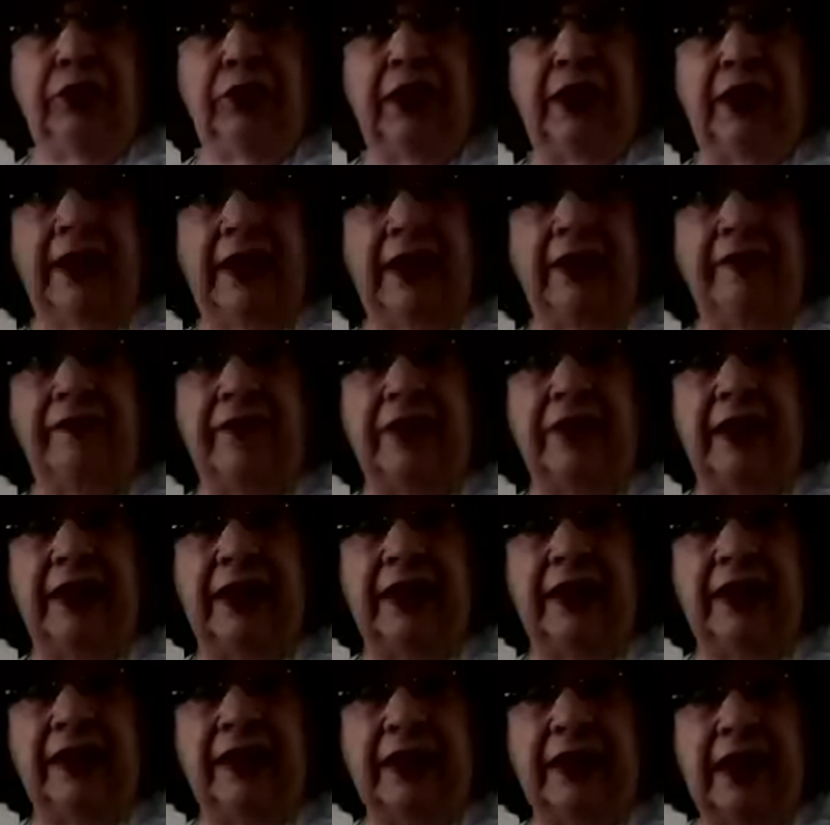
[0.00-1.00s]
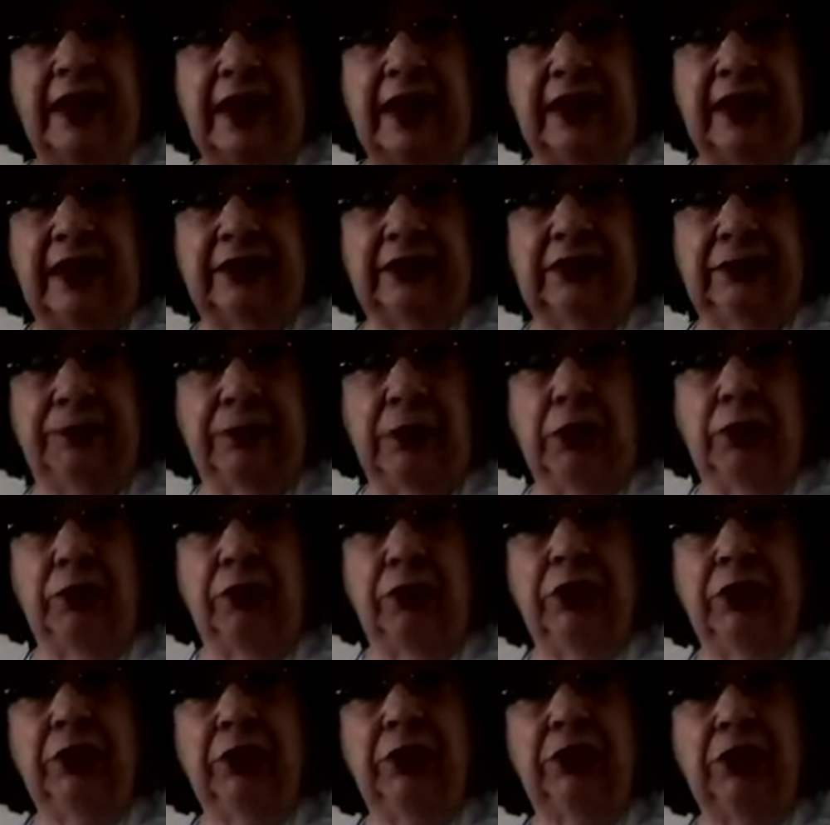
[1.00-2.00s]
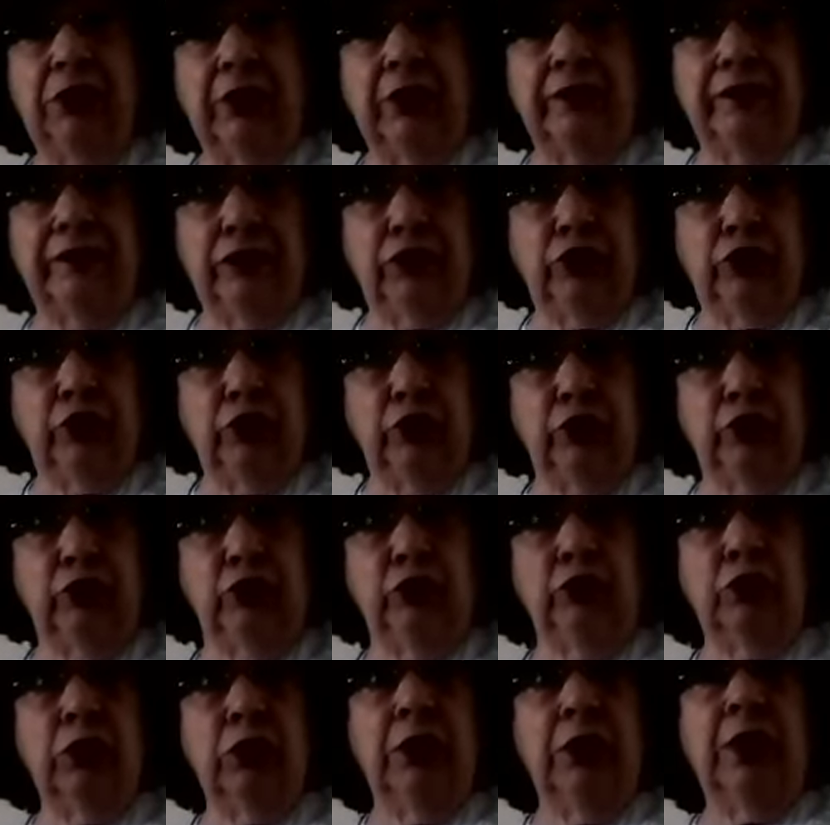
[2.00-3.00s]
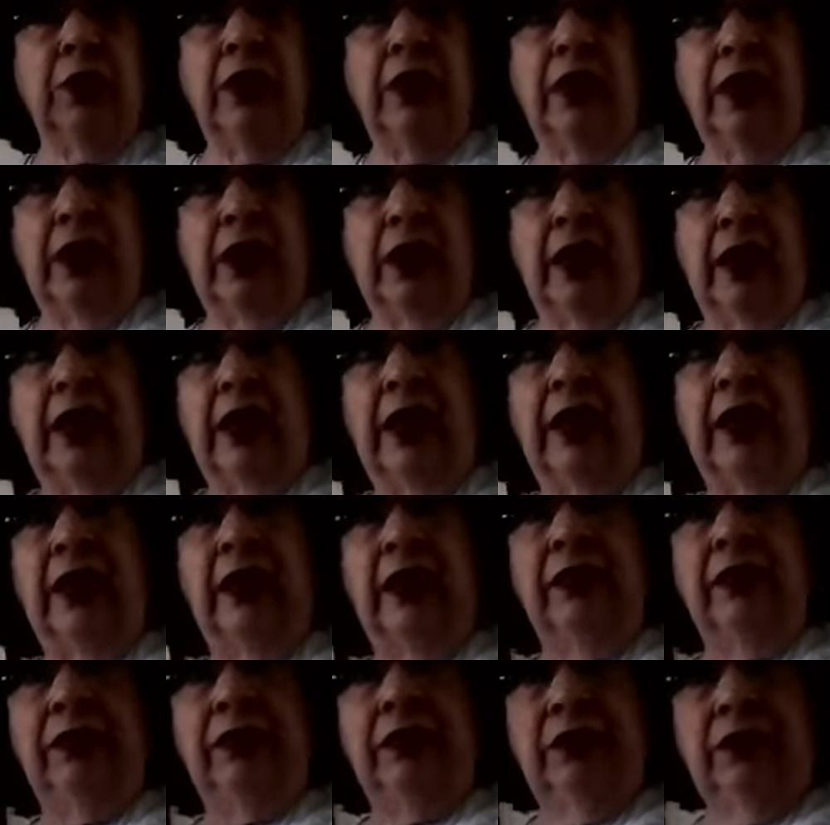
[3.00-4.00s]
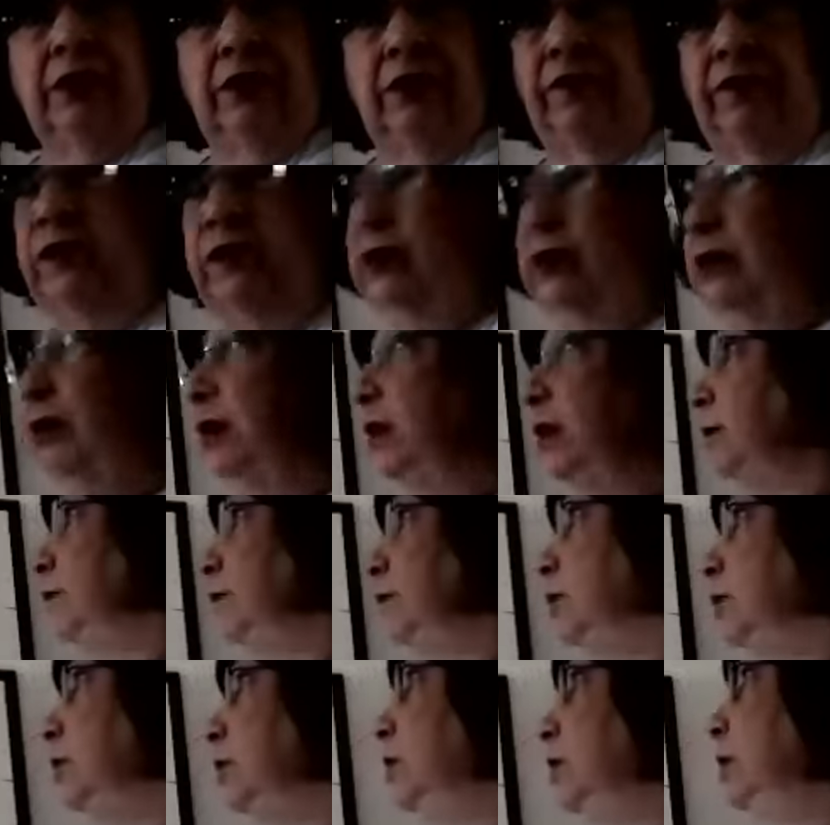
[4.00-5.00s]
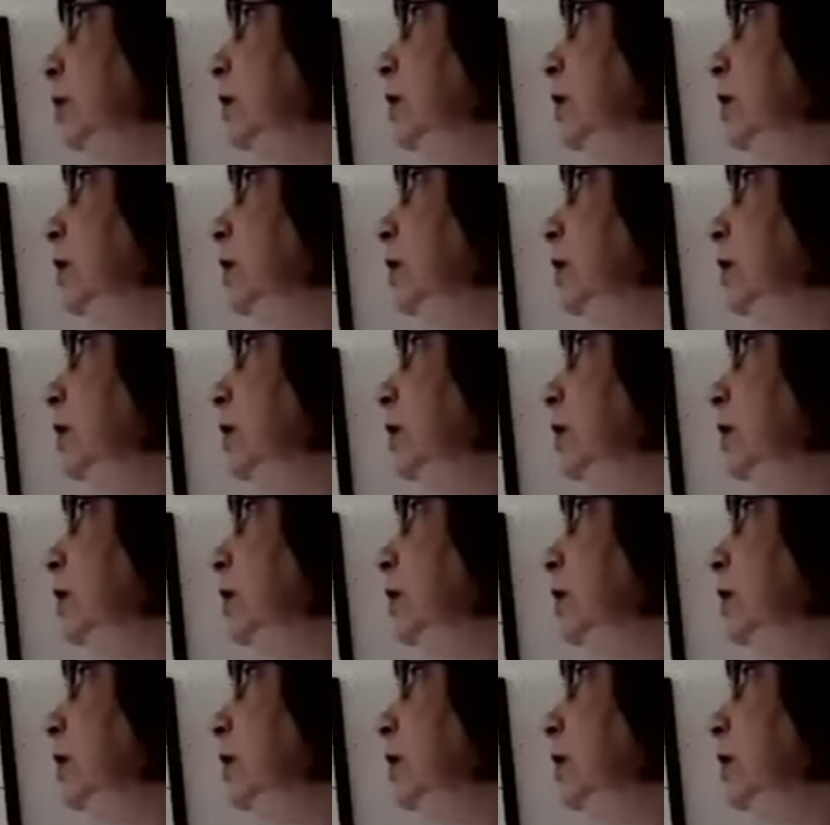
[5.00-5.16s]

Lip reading: They have a exponent of 2 on the variable,